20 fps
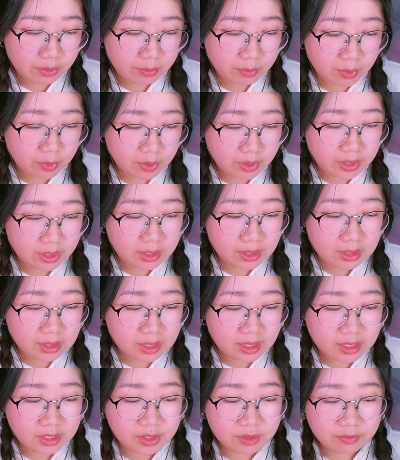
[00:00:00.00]
You're more
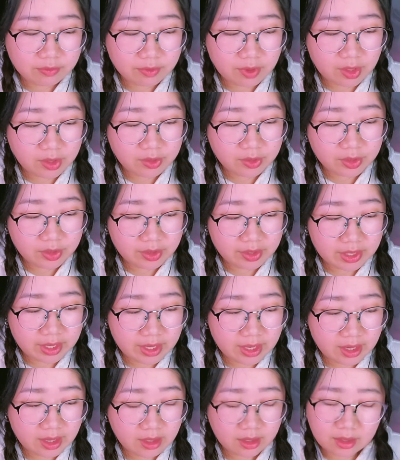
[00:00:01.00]
inclined to follow your
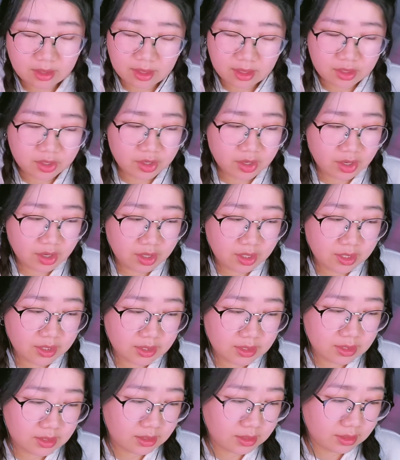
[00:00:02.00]
head than your
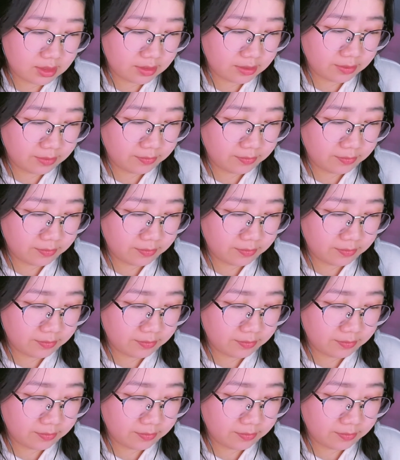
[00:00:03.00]
heart.